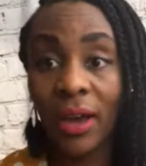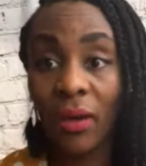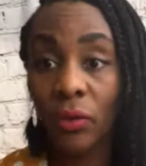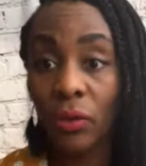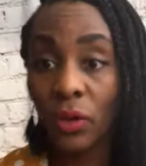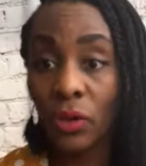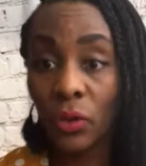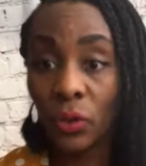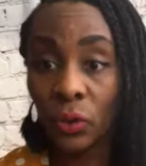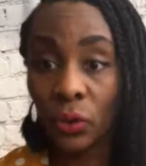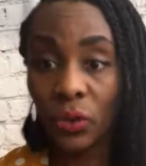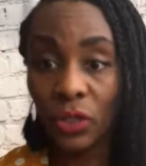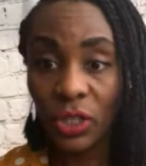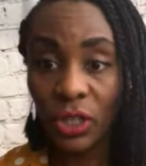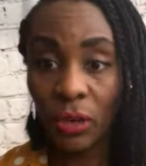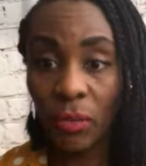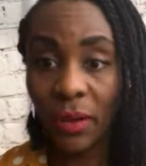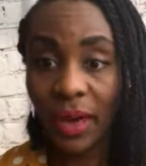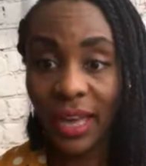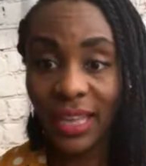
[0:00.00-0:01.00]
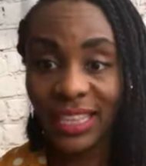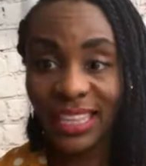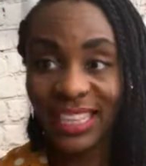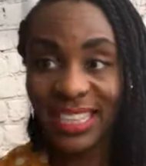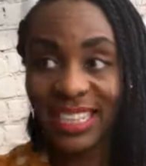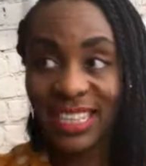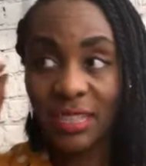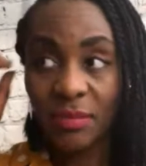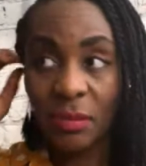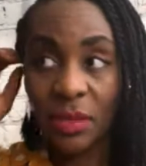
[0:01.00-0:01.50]
want to talk to you about
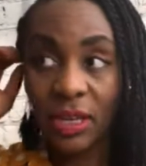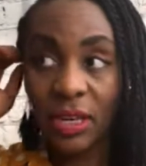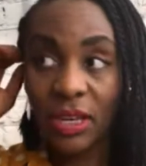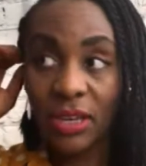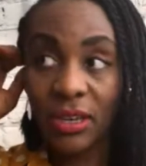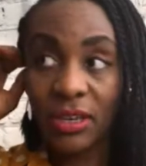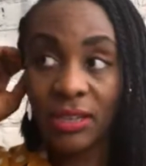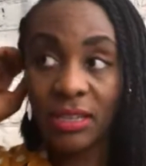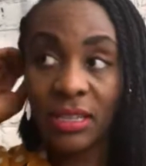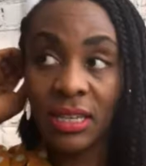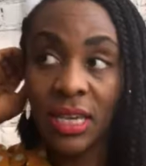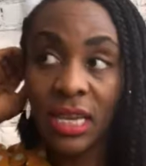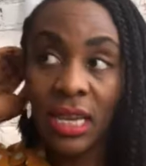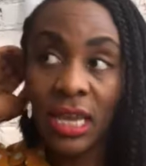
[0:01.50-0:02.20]
this is because